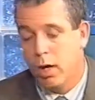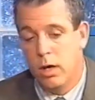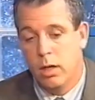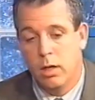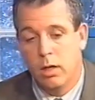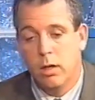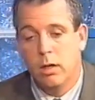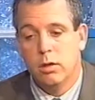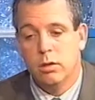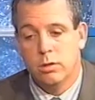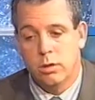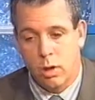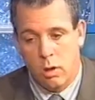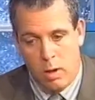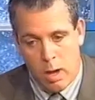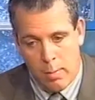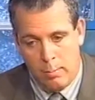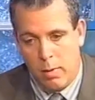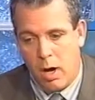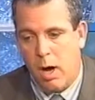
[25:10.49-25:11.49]
Mm -hmm. So
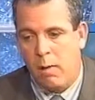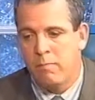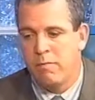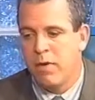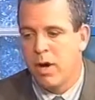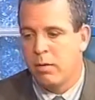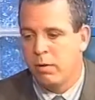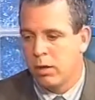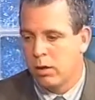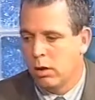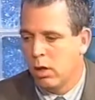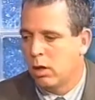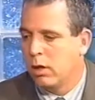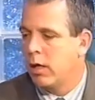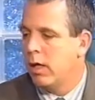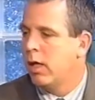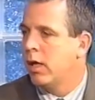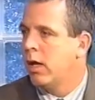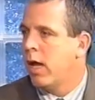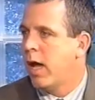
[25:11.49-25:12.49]
I'm, I'm very
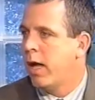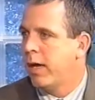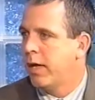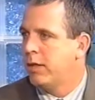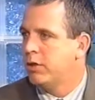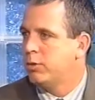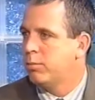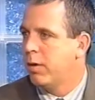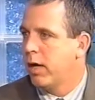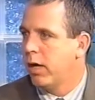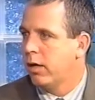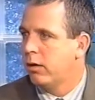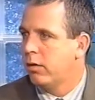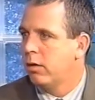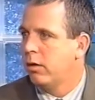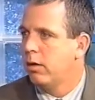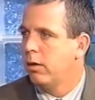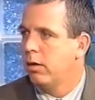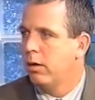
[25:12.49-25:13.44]
lucky in that aspect,